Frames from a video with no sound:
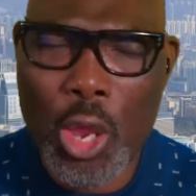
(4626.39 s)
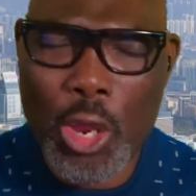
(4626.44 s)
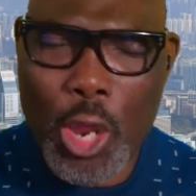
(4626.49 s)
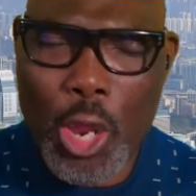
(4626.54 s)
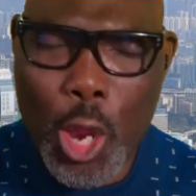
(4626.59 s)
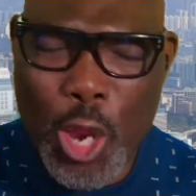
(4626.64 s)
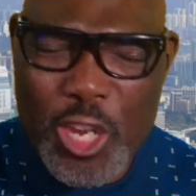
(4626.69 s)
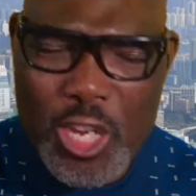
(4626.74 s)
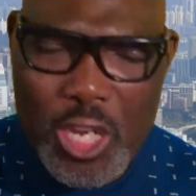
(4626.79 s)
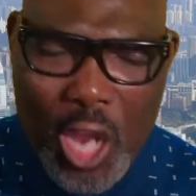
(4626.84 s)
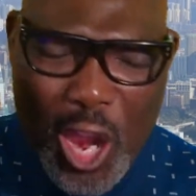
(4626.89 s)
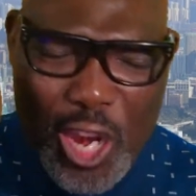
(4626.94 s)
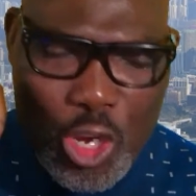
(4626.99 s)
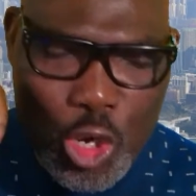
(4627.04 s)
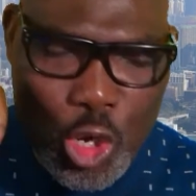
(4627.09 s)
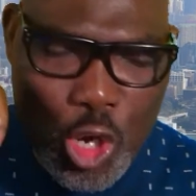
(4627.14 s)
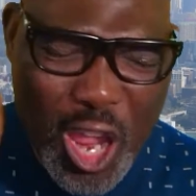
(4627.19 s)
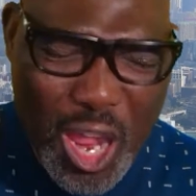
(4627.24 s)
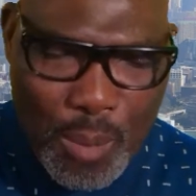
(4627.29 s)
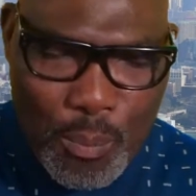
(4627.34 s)
In
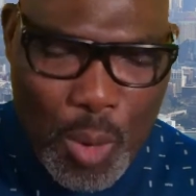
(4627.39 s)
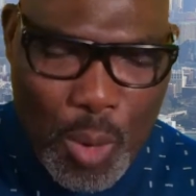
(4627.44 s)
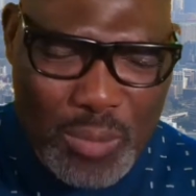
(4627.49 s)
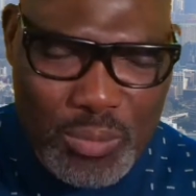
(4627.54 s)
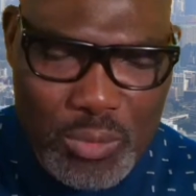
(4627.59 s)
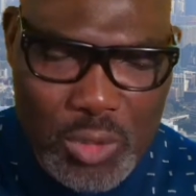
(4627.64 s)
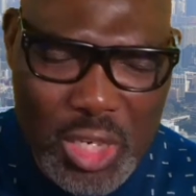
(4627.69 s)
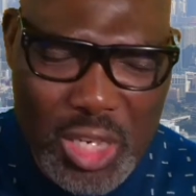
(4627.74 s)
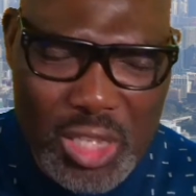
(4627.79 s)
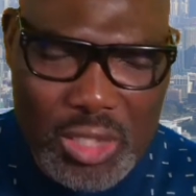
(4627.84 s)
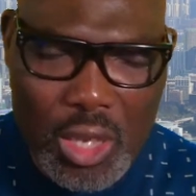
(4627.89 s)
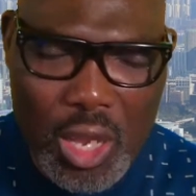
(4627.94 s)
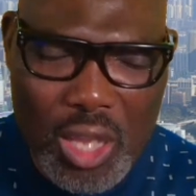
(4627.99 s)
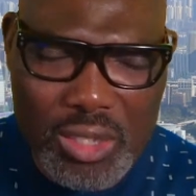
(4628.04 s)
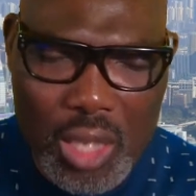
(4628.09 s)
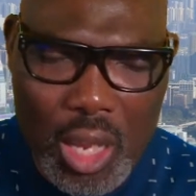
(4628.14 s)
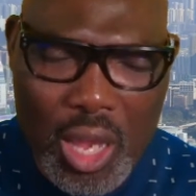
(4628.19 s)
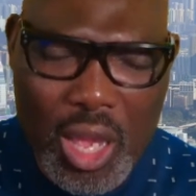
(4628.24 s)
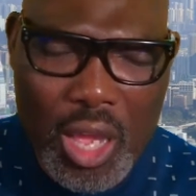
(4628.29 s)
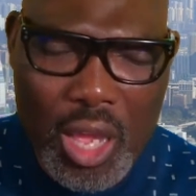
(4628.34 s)
the name of
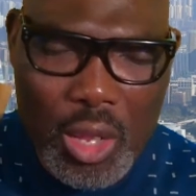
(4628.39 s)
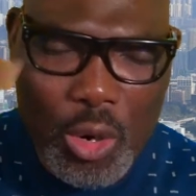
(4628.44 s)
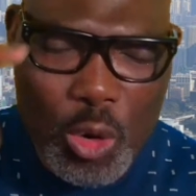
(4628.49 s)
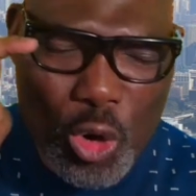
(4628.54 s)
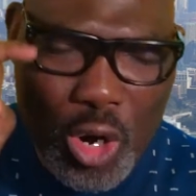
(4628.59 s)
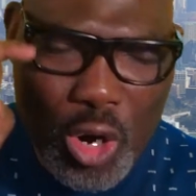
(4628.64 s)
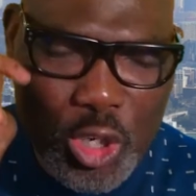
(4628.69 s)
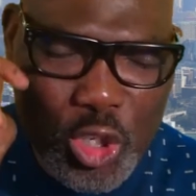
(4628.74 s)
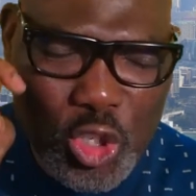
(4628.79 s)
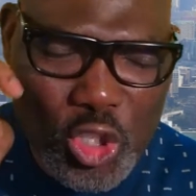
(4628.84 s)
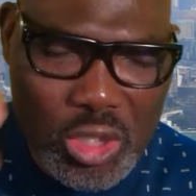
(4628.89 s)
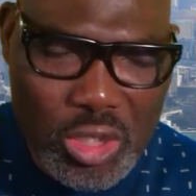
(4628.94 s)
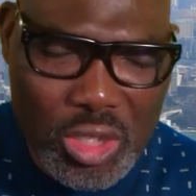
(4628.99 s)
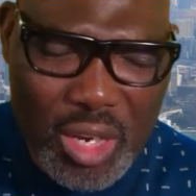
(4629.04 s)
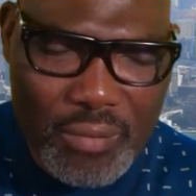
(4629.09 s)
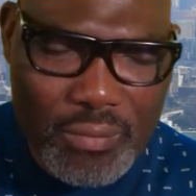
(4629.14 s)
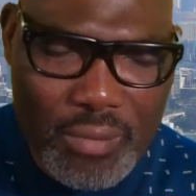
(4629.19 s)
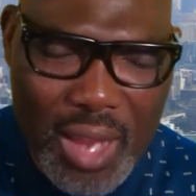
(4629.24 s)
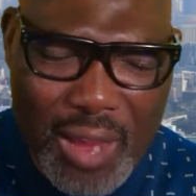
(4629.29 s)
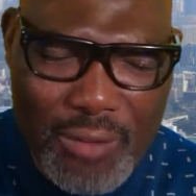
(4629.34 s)
Jesus, uh,
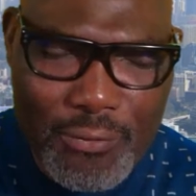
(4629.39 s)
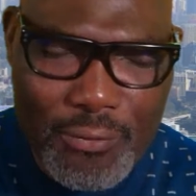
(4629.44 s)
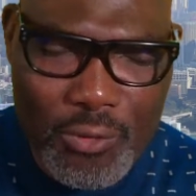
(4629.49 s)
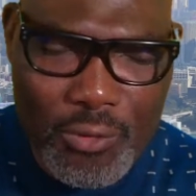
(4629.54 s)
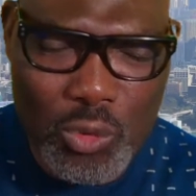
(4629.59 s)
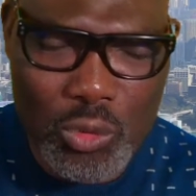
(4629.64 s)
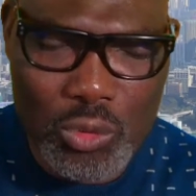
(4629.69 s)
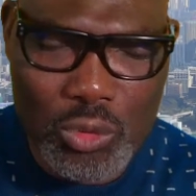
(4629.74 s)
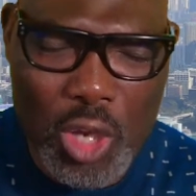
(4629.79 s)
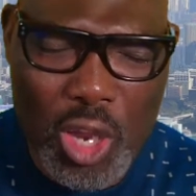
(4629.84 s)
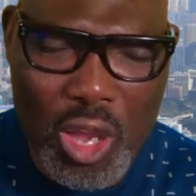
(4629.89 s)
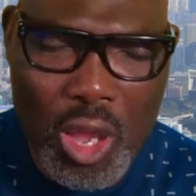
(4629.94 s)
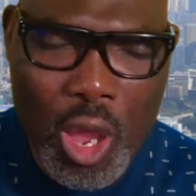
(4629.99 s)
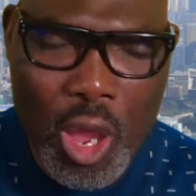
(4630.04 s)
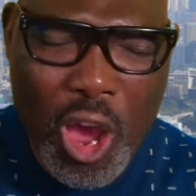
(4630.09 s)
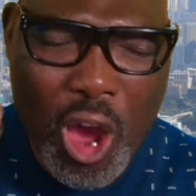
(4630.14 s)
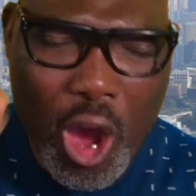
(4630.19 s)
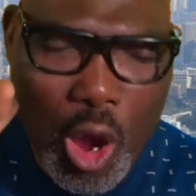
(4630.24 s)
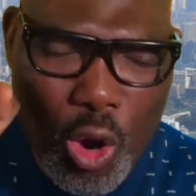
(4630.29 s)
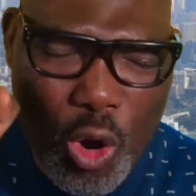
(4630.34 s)
receive that fruit. Uh,
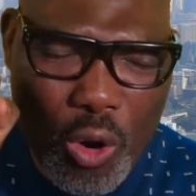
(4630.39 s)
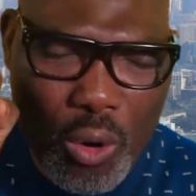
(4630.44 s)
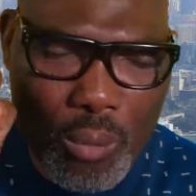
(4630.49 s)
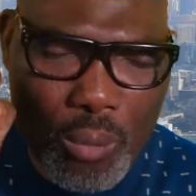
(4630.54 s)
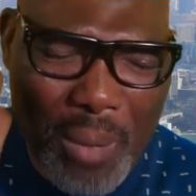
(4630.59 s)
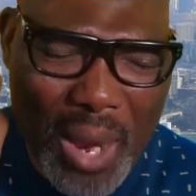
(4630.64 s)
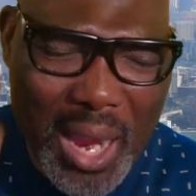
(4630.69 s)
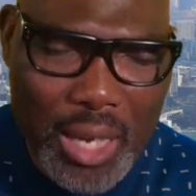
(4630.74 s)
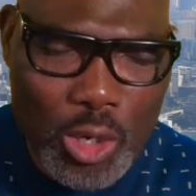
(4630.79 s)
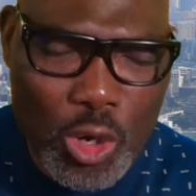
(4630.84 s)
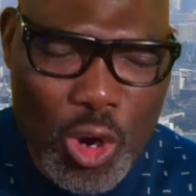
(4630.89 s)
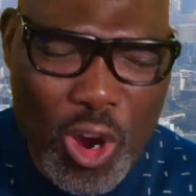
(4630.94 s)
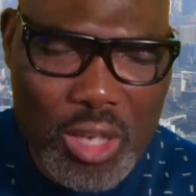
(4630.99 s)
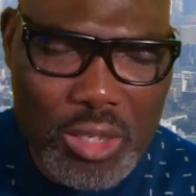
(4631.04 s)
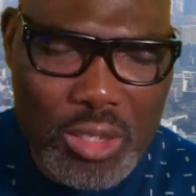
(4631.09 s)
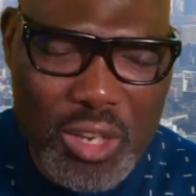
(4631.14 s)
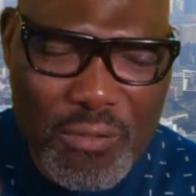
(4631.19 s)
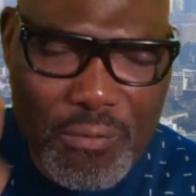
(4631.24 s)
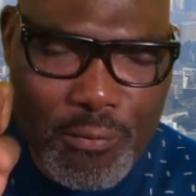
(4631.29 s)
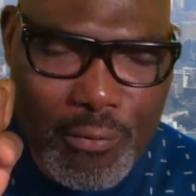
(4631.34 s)
oh my
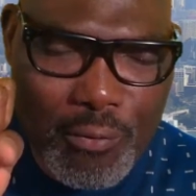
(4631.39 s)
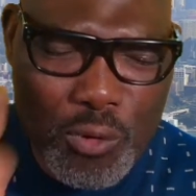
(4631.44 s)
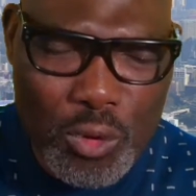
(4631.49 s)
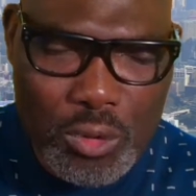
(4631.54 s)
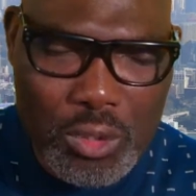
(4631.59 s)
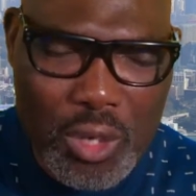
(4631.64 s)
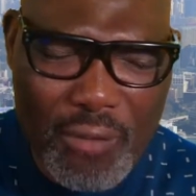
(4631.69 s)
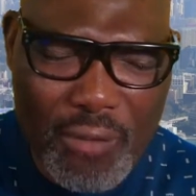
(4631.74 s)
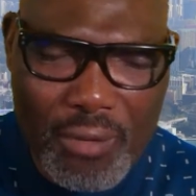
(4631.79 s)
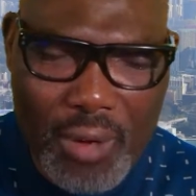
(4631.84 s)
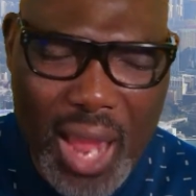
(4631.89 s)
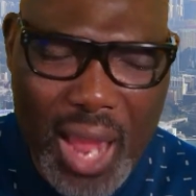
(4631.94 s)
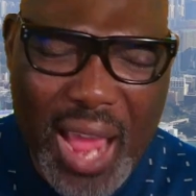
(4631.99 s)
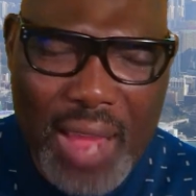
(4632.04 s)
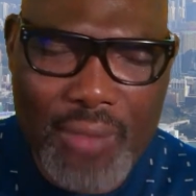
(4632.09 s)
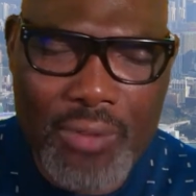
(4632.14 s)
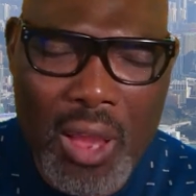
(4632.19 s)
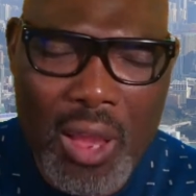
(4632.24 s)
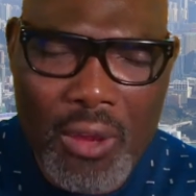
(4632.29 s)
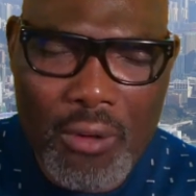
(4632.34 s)
God, the fruit of
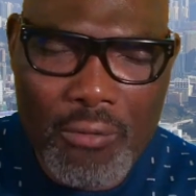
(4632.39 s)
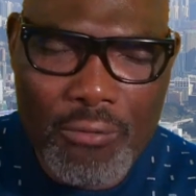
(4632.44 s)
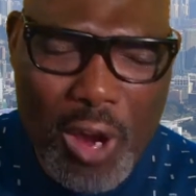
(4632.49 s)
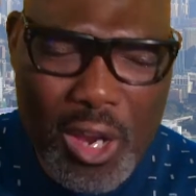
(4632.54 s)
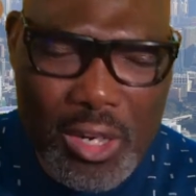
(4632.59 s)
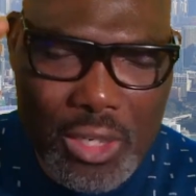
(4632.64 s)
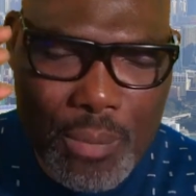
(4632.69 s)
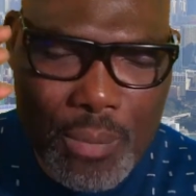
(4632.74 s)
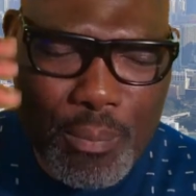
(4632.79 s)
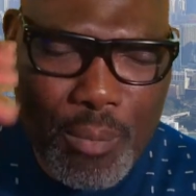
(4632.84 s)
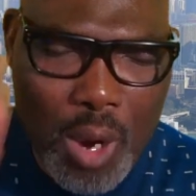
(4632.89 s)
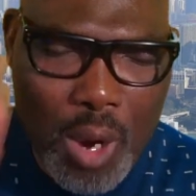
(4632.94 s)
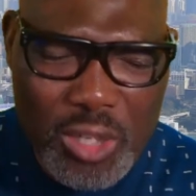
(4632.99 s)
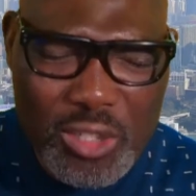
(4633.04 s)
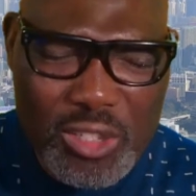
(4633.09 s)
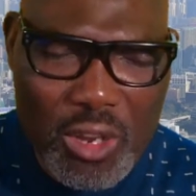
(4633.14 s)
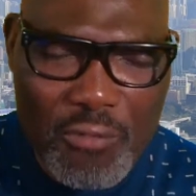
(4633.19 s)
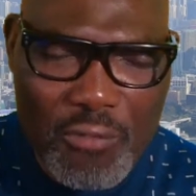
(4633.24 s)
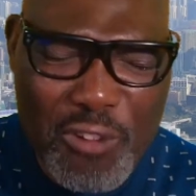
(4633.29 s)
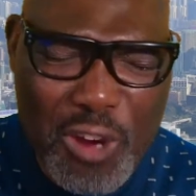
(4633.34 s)
life for the
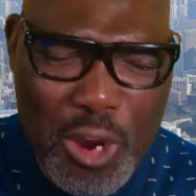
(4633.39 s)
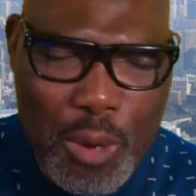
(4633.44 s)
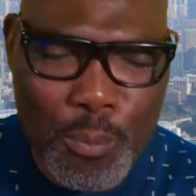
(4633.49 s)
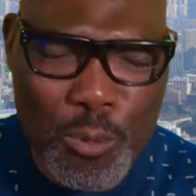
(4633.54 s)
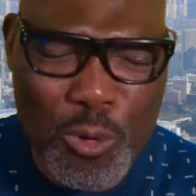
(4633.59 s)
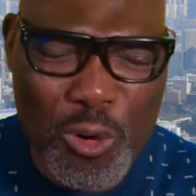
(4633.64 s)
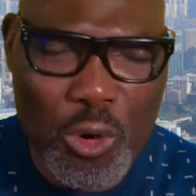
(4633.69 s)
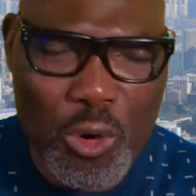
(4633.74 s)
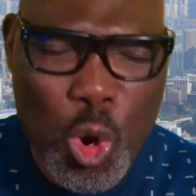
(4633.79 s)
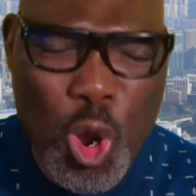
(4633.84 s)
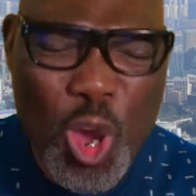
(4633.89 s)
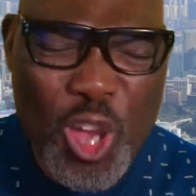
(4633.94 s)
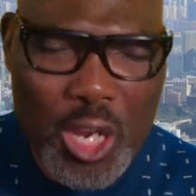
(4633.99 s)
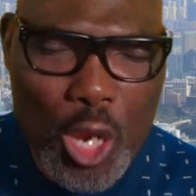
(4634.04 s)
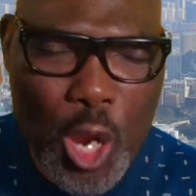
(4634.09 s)
month of April.